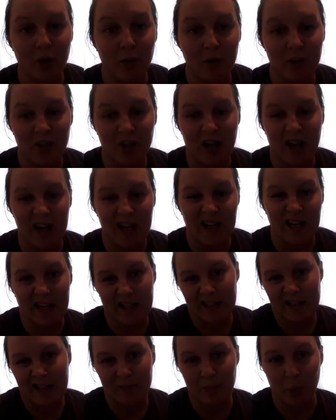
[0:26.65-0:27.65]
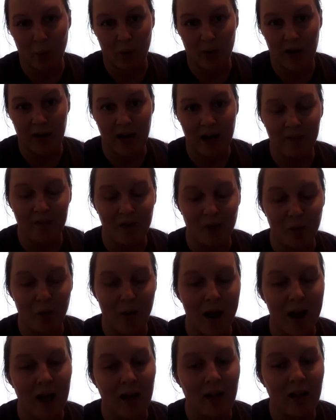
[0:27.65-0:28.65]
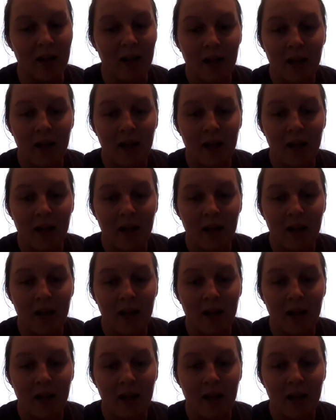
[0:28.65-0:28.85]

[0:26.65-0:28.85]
which kind of gets boring after a while.